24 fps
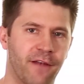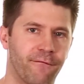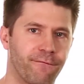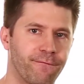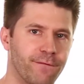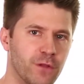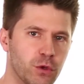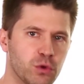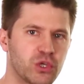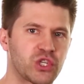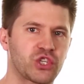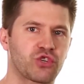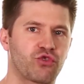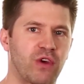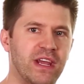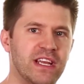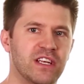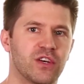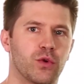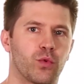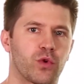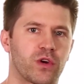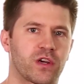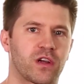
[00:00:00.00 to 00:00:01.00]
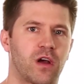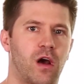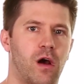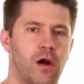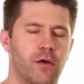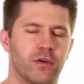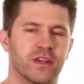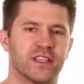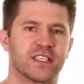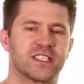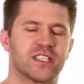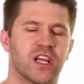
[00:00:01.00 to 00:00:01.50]
and flew straight into her
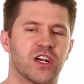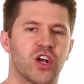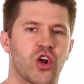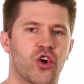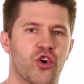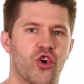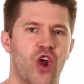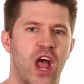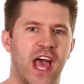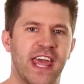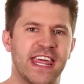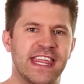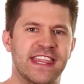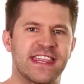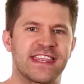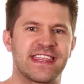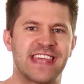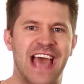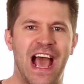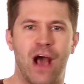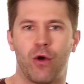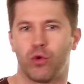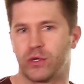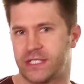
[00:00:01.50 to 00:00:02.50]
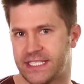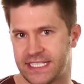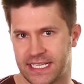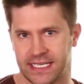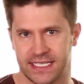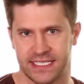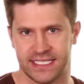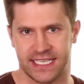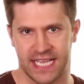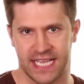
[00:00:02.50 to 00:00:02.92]
car and stung her a thousand